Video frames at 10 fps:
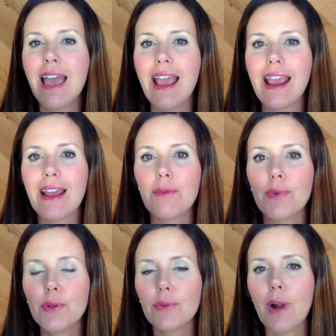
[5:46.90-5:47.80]
and
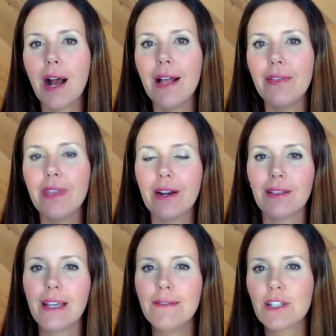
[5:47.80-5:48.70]
root rot and their
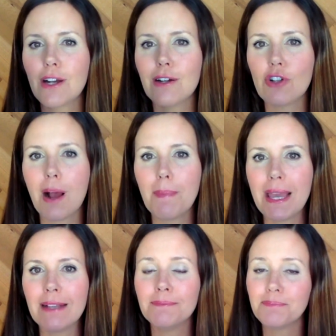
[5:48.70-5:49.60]
leaves start
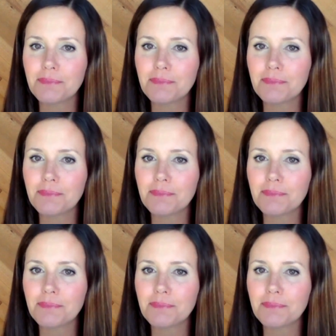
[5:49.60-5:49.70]
dropping.